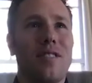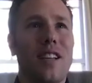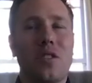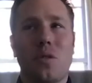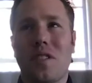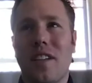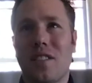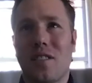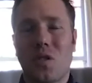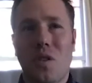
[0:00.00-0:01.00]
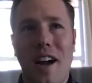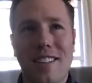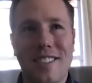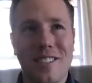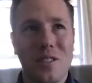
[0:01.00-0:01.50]
gastrointestinal
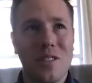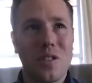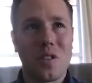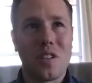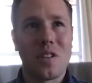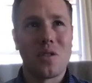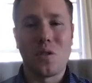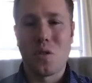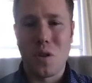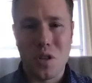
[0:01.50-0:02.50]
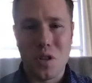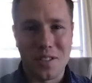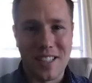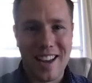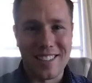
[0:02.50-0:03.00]
tract or to their nutritional
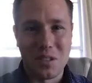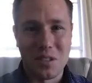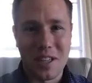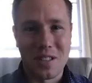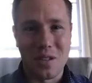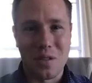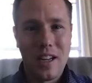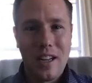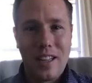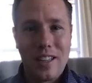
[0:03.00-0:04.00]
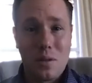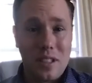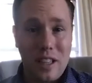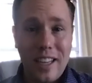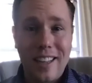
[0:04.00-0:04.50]
status, right? So there is
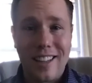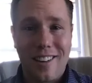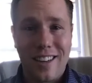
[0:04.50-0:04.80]
a link there.